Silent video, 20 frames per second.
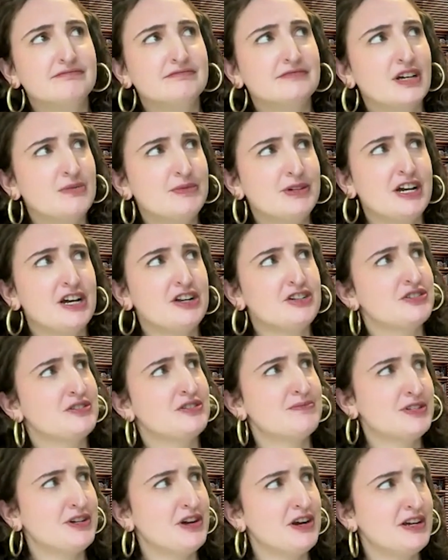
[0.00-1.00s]
oh my gosh,
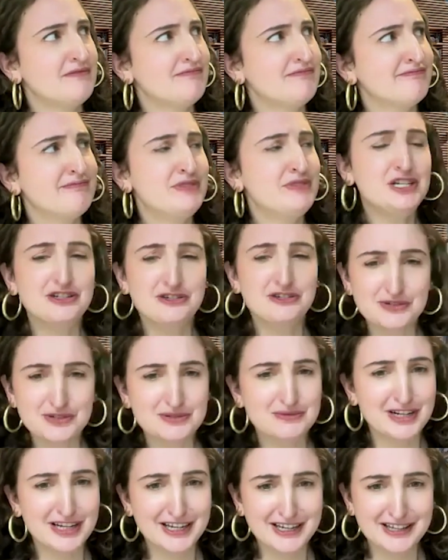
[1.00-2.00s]
I'm sorry. BU is the
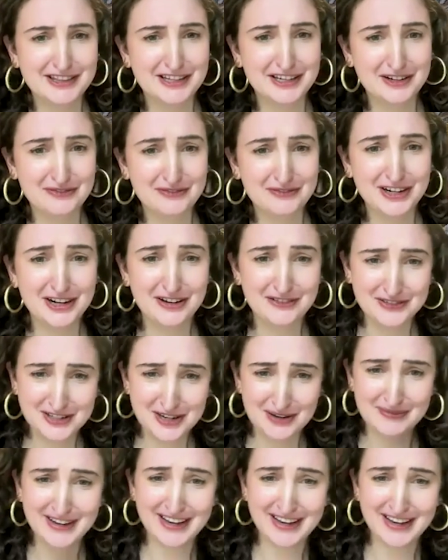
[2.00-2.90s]
one I can think of right now. It's top of my